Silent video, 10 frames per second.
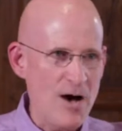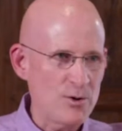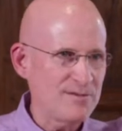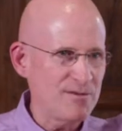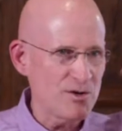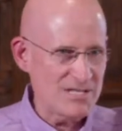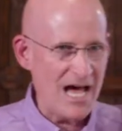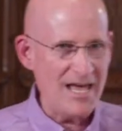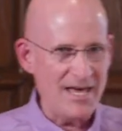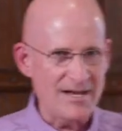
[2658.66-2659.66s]
out of your
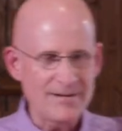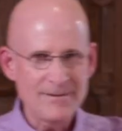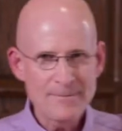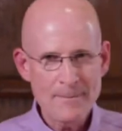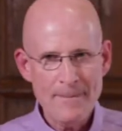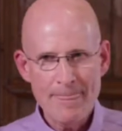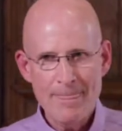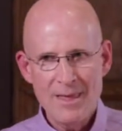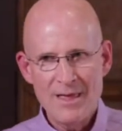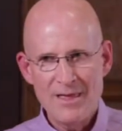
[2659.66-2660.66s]
diet
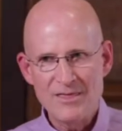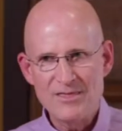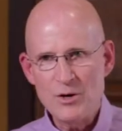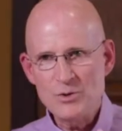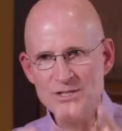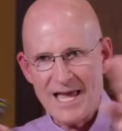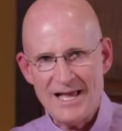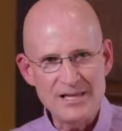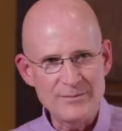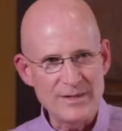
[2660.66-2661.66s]
those
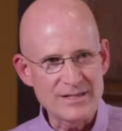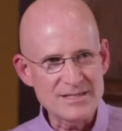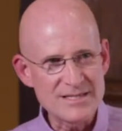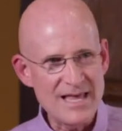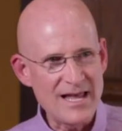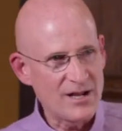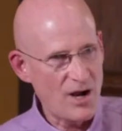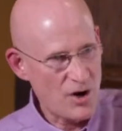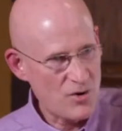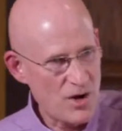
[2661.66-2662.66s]
elements that
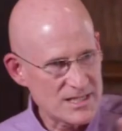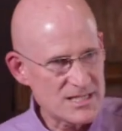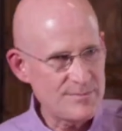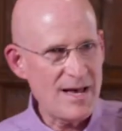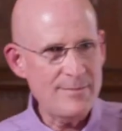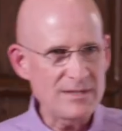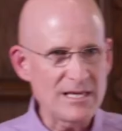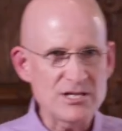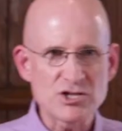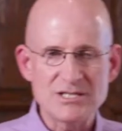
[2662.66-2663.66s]
across the
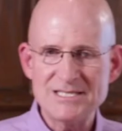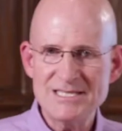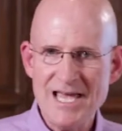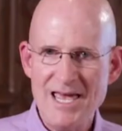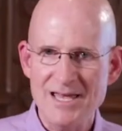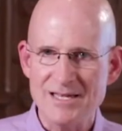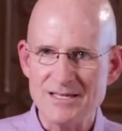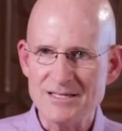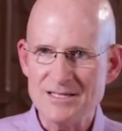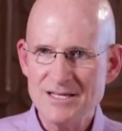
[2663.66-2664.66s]
population
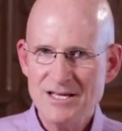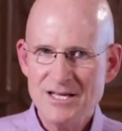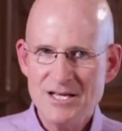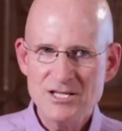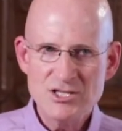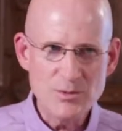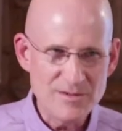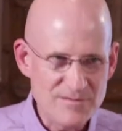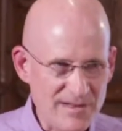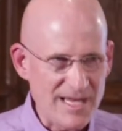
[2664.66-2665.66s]
tend to
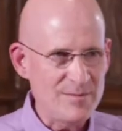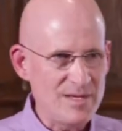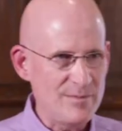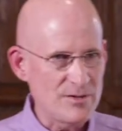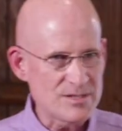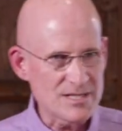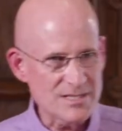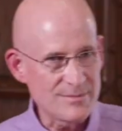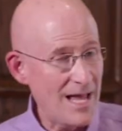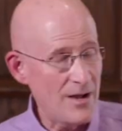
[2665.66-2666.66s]
inflame the immune
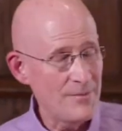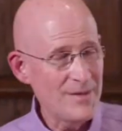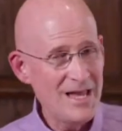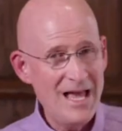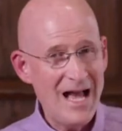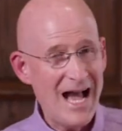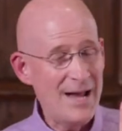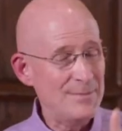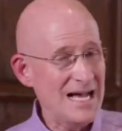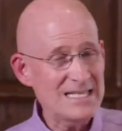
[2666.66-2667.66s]
system. Now,
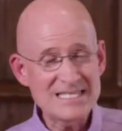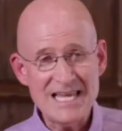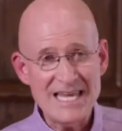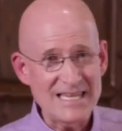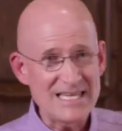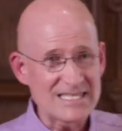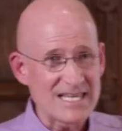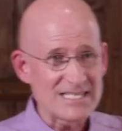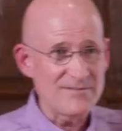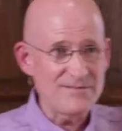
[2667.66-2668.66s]
I'm not saying these
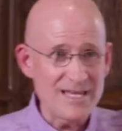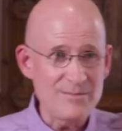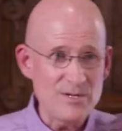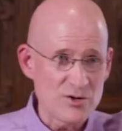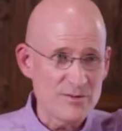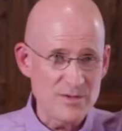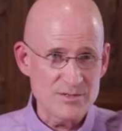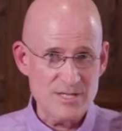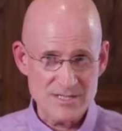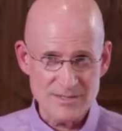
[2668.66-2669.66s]
things inflame your
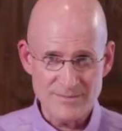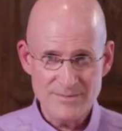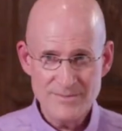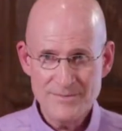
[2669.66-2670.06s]
immune system,